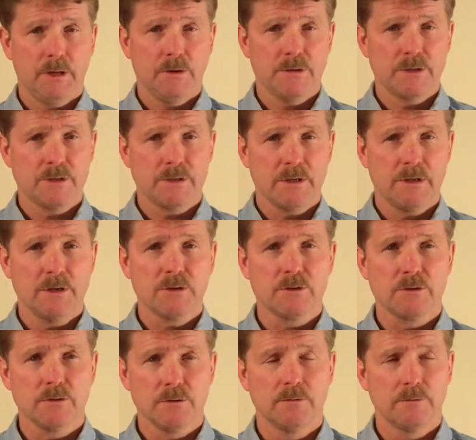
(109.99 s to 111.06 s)
there's this
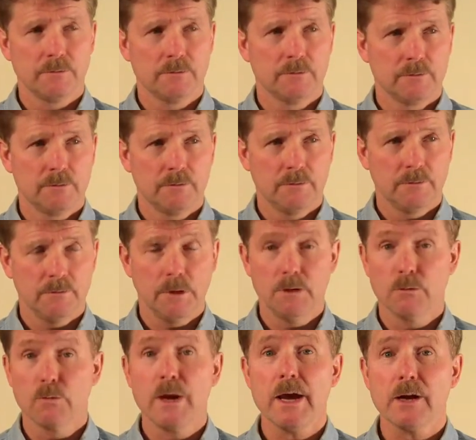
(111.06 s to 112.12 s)
initial
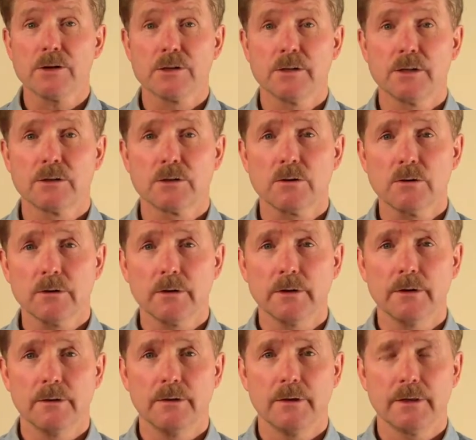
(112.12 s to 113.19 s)
reaction internally.